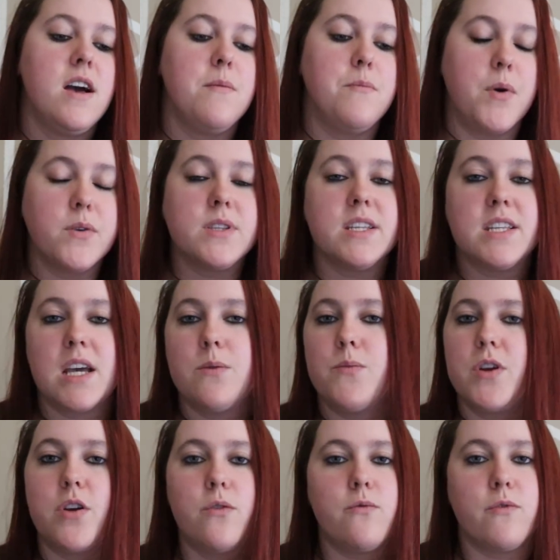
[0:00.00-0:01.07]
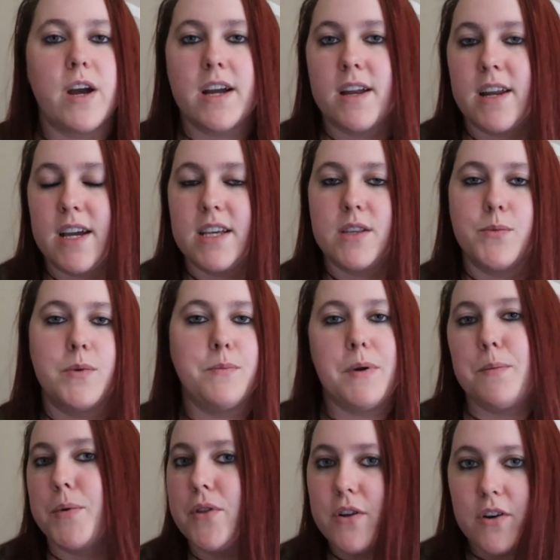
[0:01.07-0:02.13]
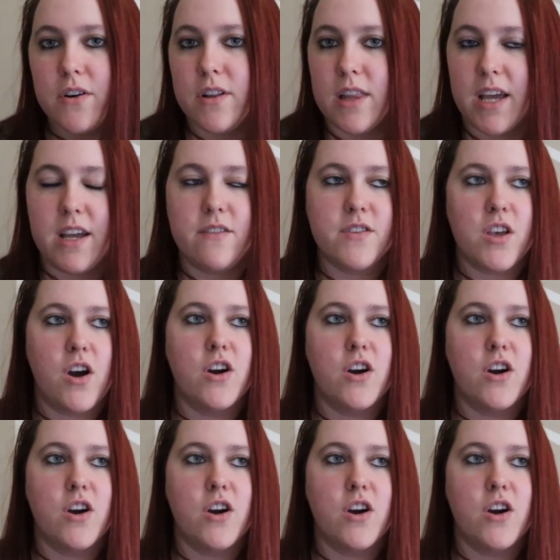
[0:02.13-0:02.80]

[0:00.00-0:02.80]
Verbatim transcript: most of the time, we don't recognize when people in our lives